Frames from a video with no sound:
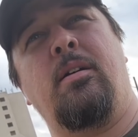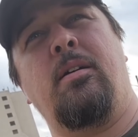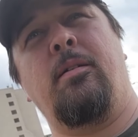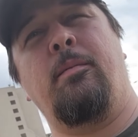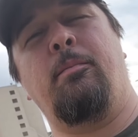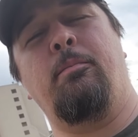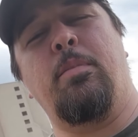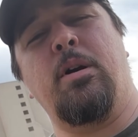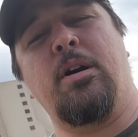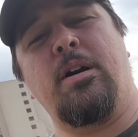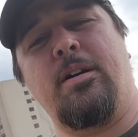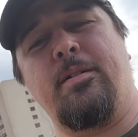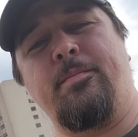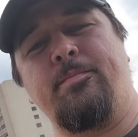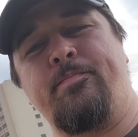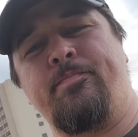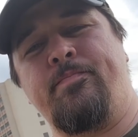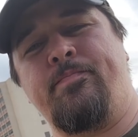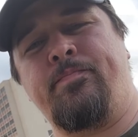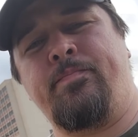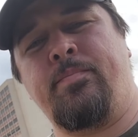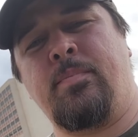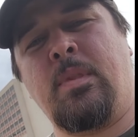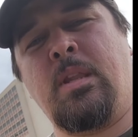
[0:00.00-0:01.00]
But
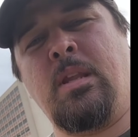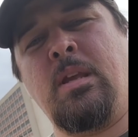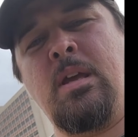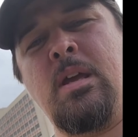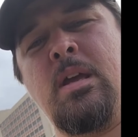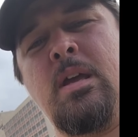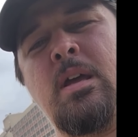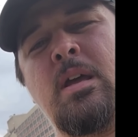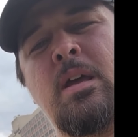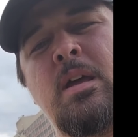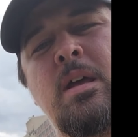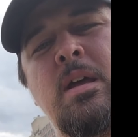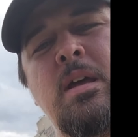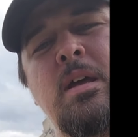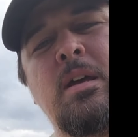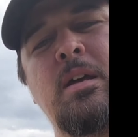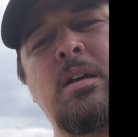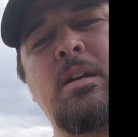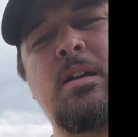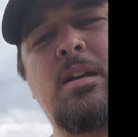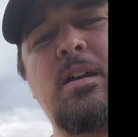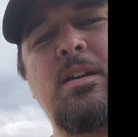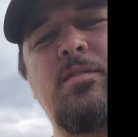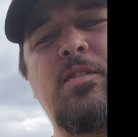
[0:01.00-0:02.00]

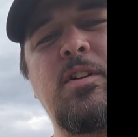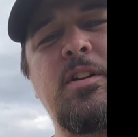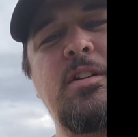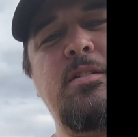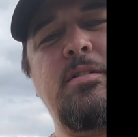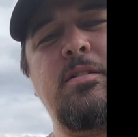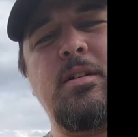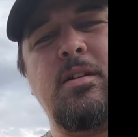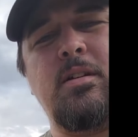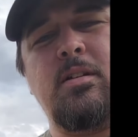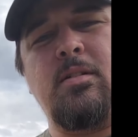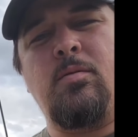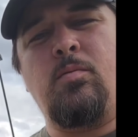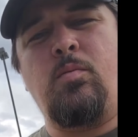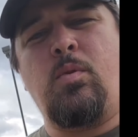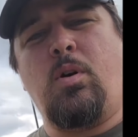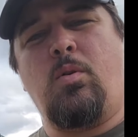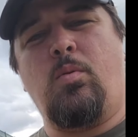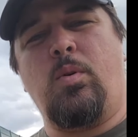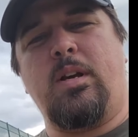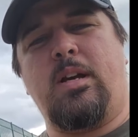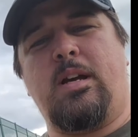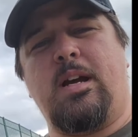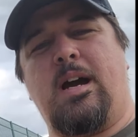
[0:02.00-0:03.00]
given
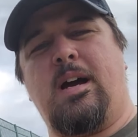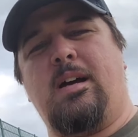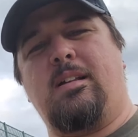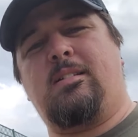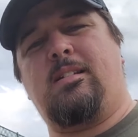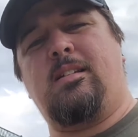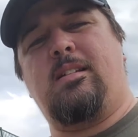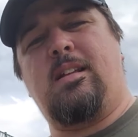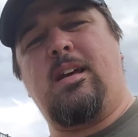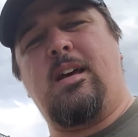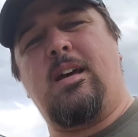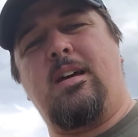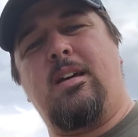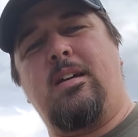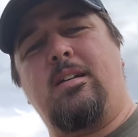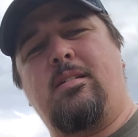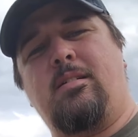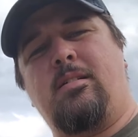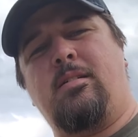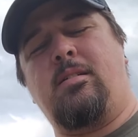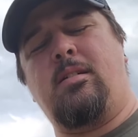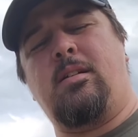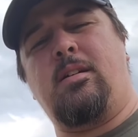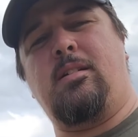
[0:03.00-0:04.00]
what we got today
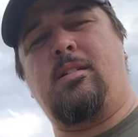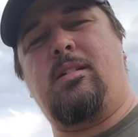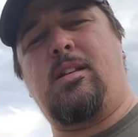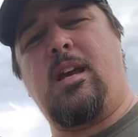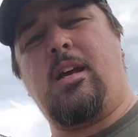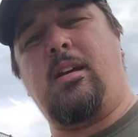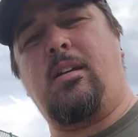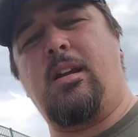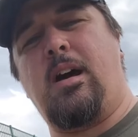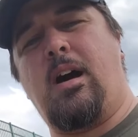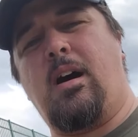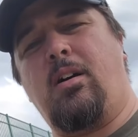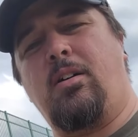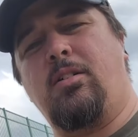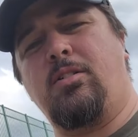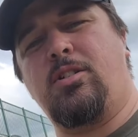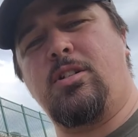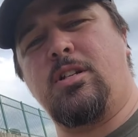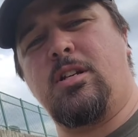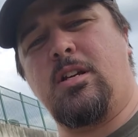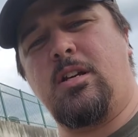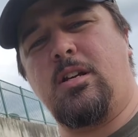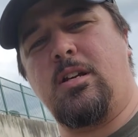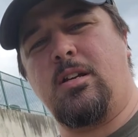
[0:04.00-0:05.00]
in
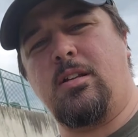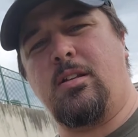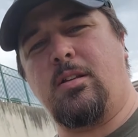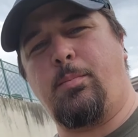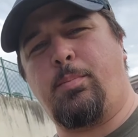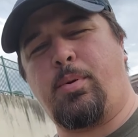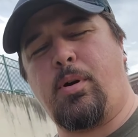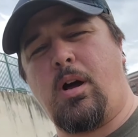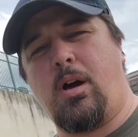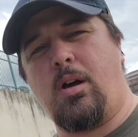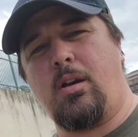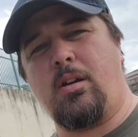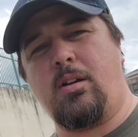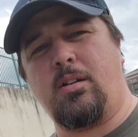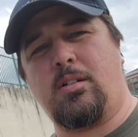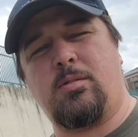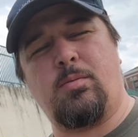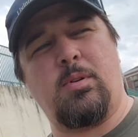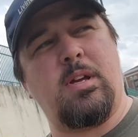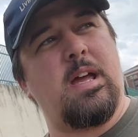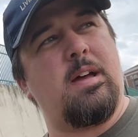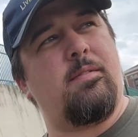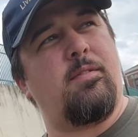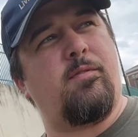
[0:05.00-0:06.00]
technology and the products
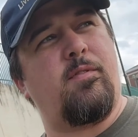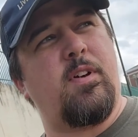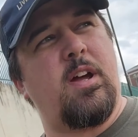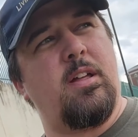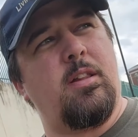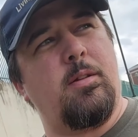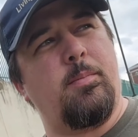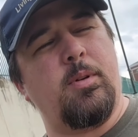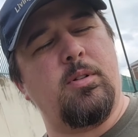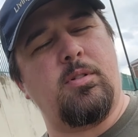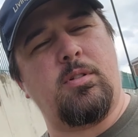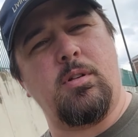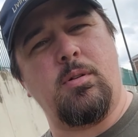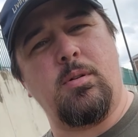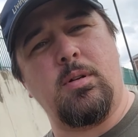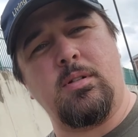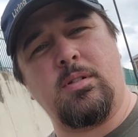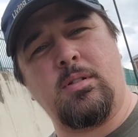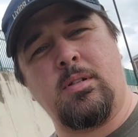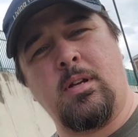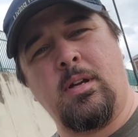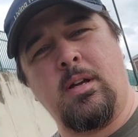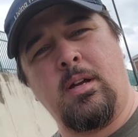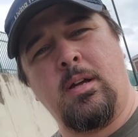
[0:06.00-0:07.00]
we have available to
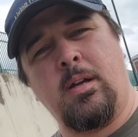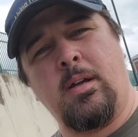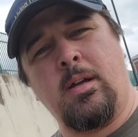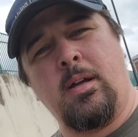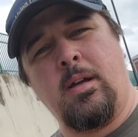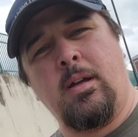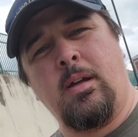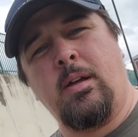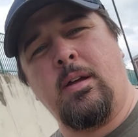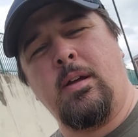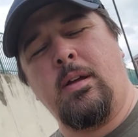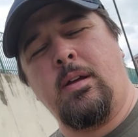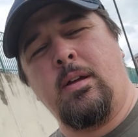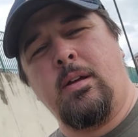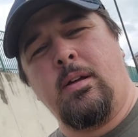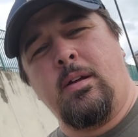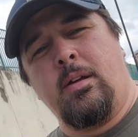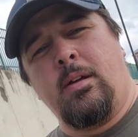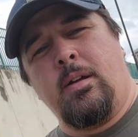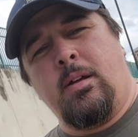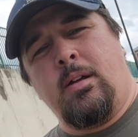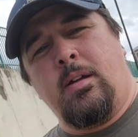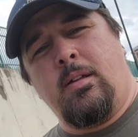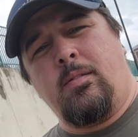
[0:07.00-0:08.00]
us,
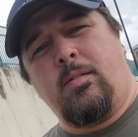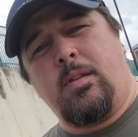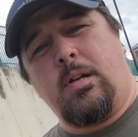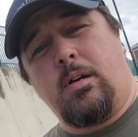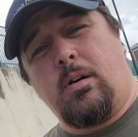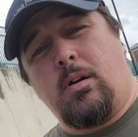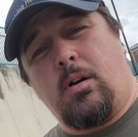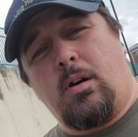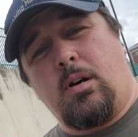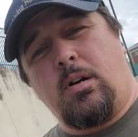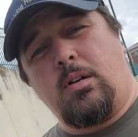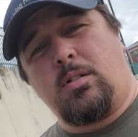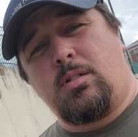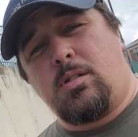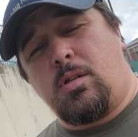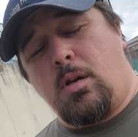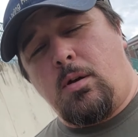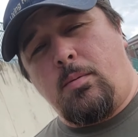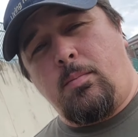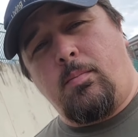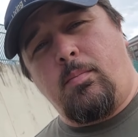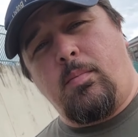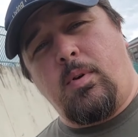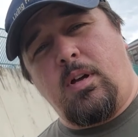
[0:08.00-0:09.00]
there are
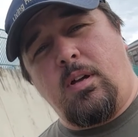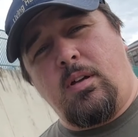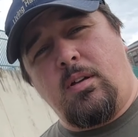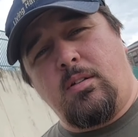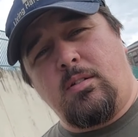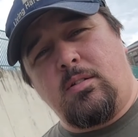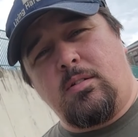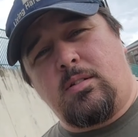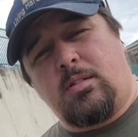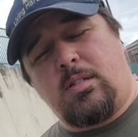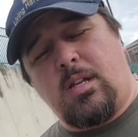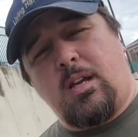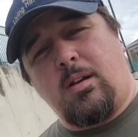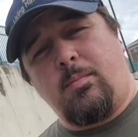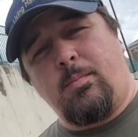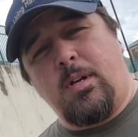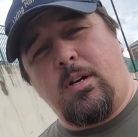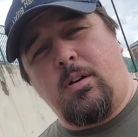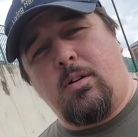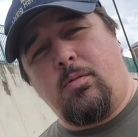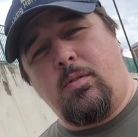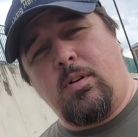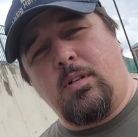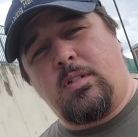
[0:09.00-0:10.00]
some
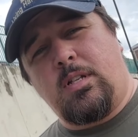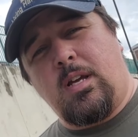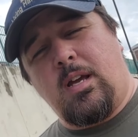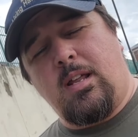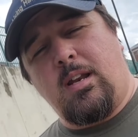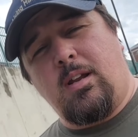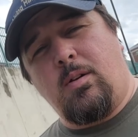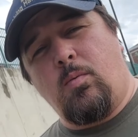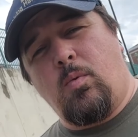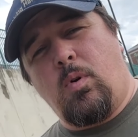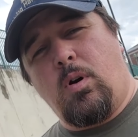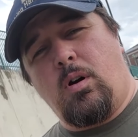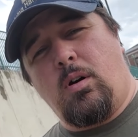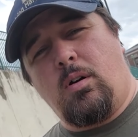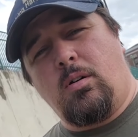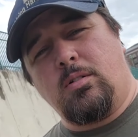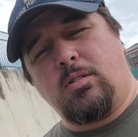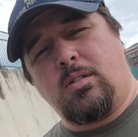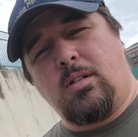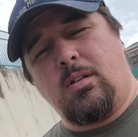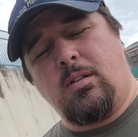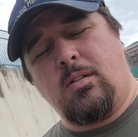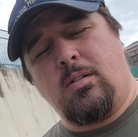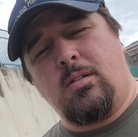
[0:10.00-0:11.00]
segmental retaining
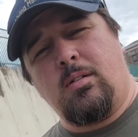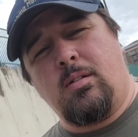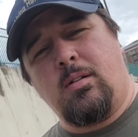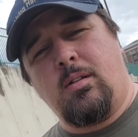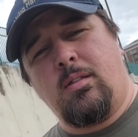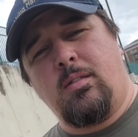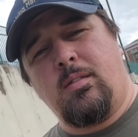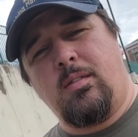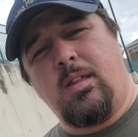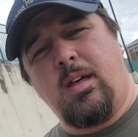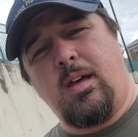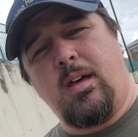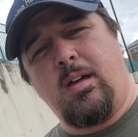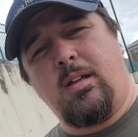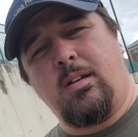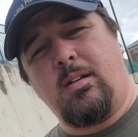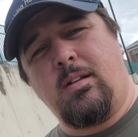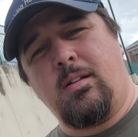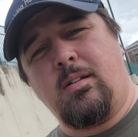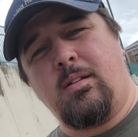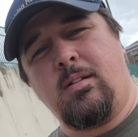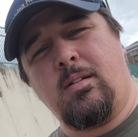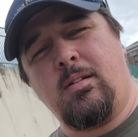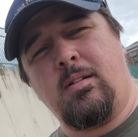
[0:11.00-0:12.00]
walls that
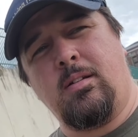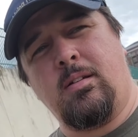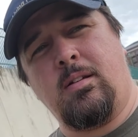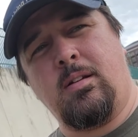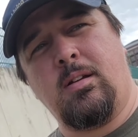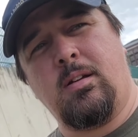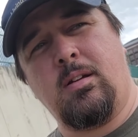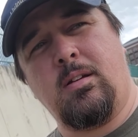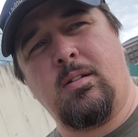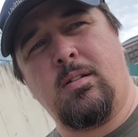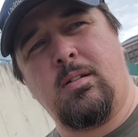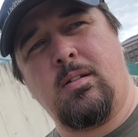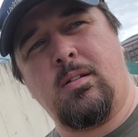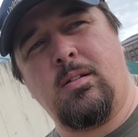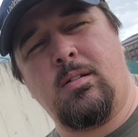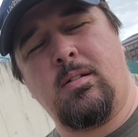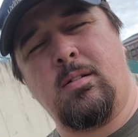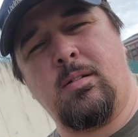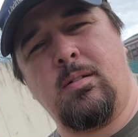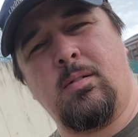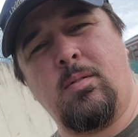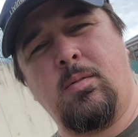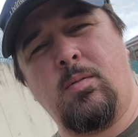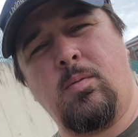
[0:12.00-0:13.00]

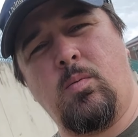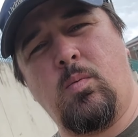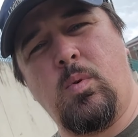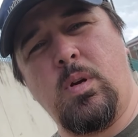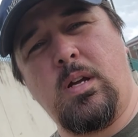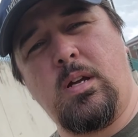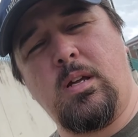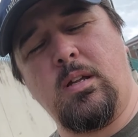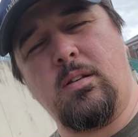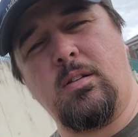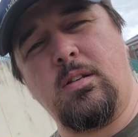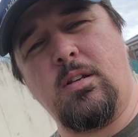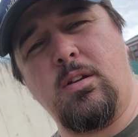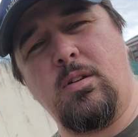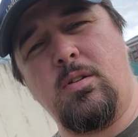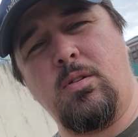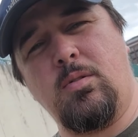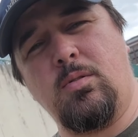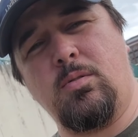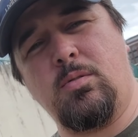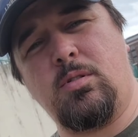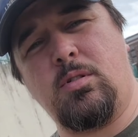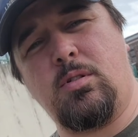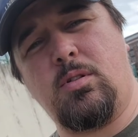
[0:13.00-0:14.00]
we can
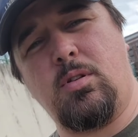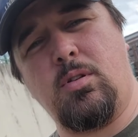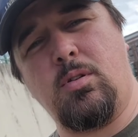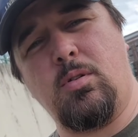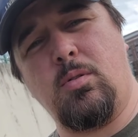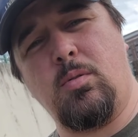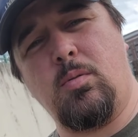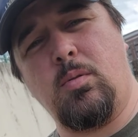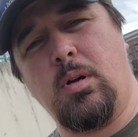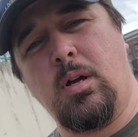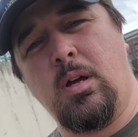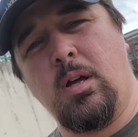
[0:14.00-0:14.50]
use to